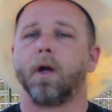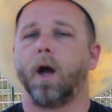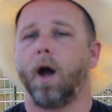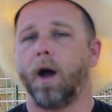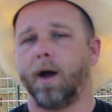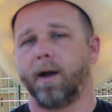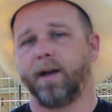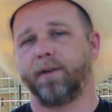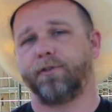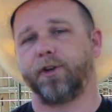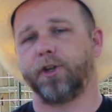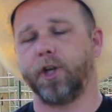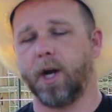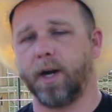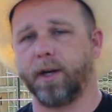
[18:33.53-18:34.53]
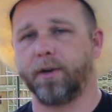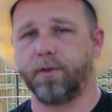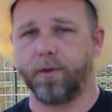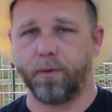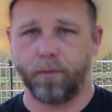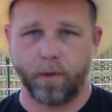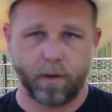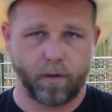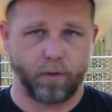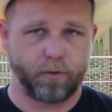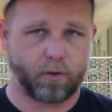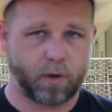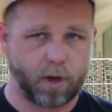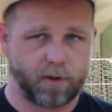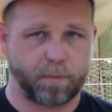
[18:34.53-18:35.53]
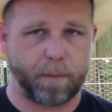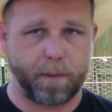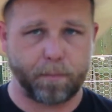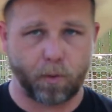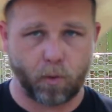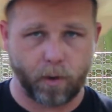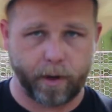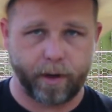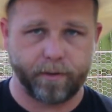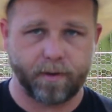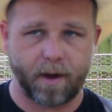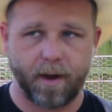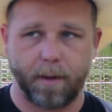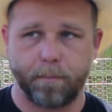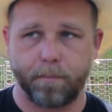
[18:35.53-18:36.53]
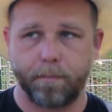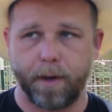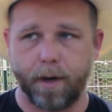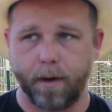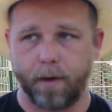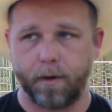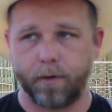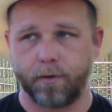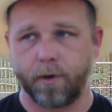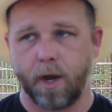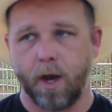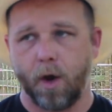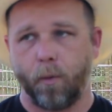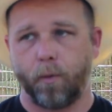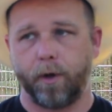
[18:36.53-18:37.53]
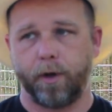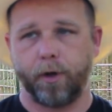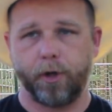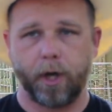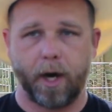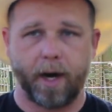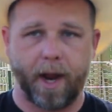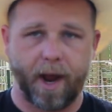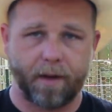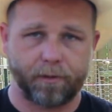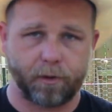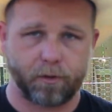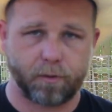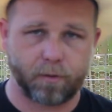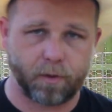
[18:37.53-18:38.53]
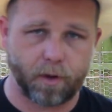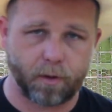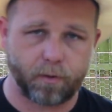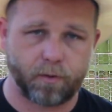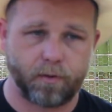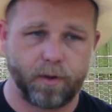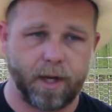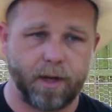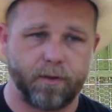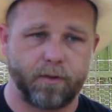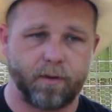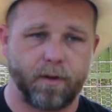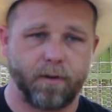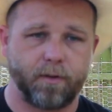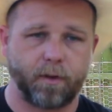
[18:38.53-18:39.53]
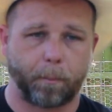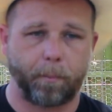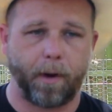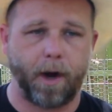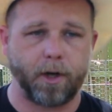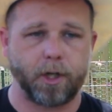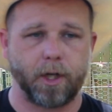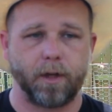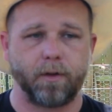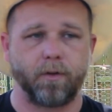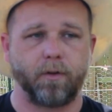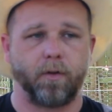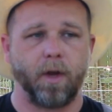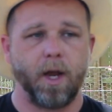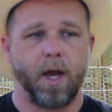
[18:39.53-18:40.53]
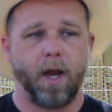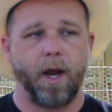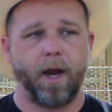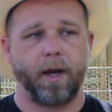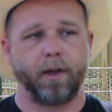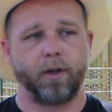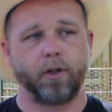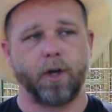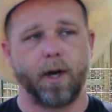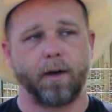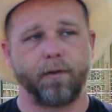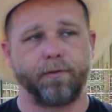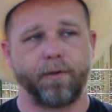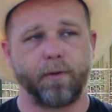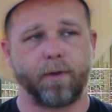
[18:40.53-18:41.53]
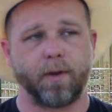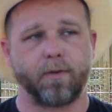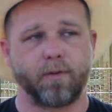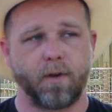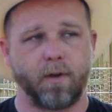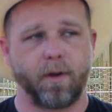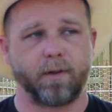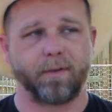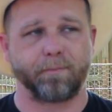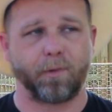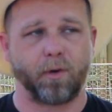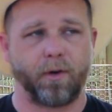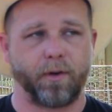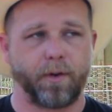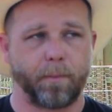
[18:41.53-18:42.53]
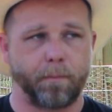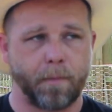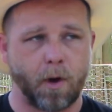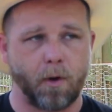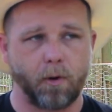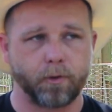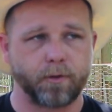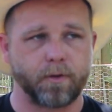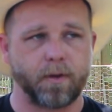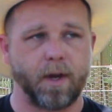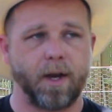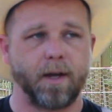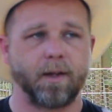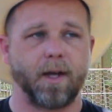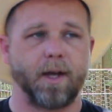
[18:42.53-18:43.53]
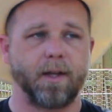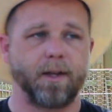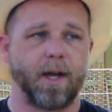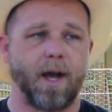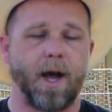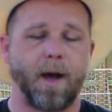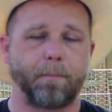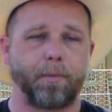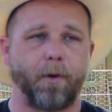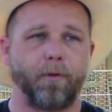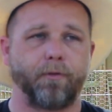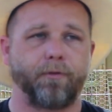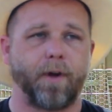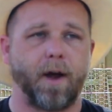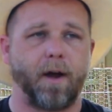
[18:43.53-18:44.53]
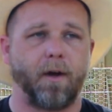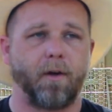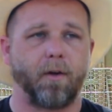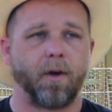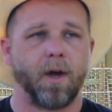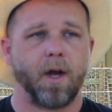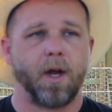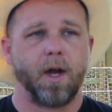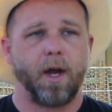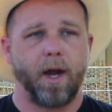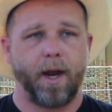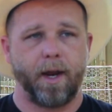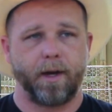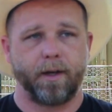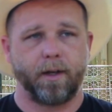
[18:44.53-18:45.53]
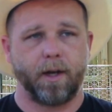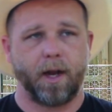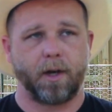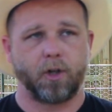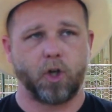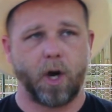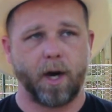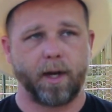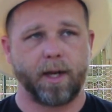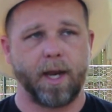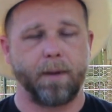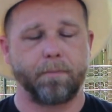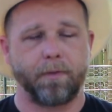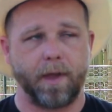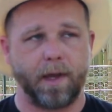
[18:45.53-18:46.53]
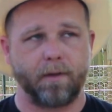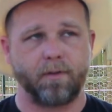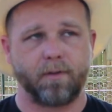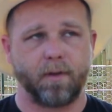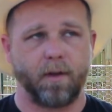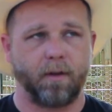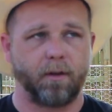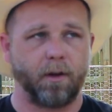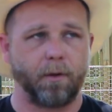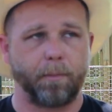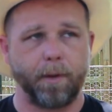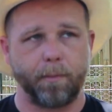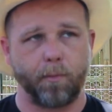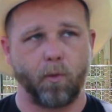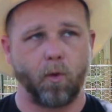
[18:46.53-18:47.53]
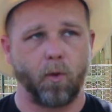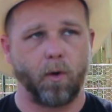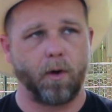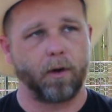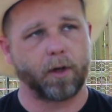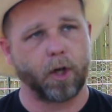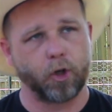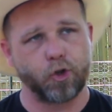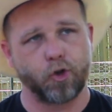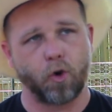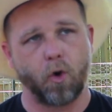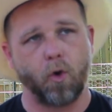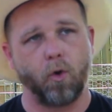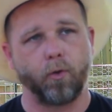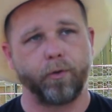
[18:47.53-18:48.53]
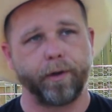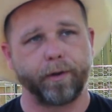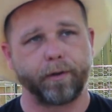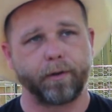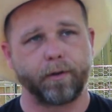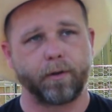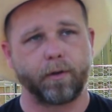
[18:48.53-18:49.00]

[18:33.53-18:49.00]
If you're trying to do one of those crispy boy type beers where you're trying to have those yeast suppressions and you're trying to focus on more of the malt and the hop profile, and try to keep things a little bit more controlled and